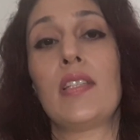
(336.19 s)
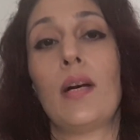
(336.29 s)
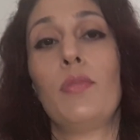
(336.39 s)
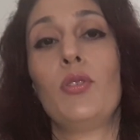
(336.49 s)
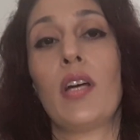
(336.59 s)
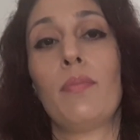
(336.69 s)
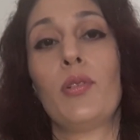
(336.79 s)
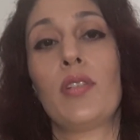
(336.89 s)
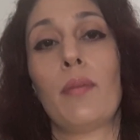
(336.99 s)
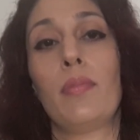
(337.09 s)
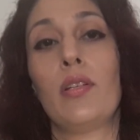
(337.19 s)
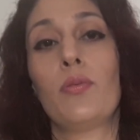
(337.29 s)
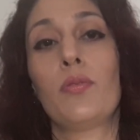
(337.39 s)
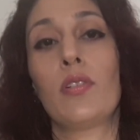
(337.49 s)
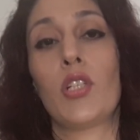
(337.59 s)

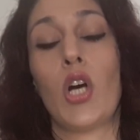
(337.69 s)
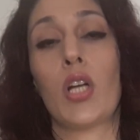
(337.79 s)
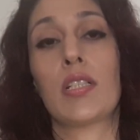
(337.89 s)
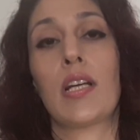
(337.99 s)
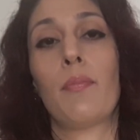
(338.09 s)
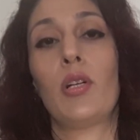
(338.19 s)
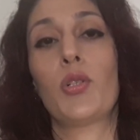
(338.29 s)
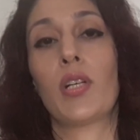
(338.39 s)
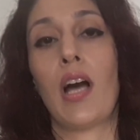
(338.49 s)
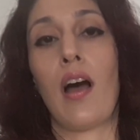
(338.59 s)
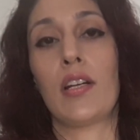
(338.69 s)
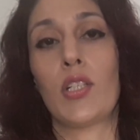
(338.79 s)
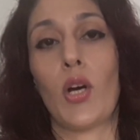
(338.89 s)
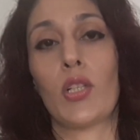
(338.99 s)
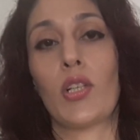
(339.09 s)

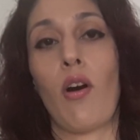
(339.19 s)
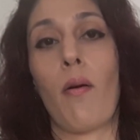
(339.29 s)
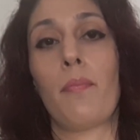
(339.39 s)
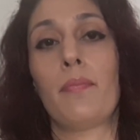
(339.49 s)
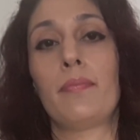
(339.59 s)
www.kamalrukhan.com.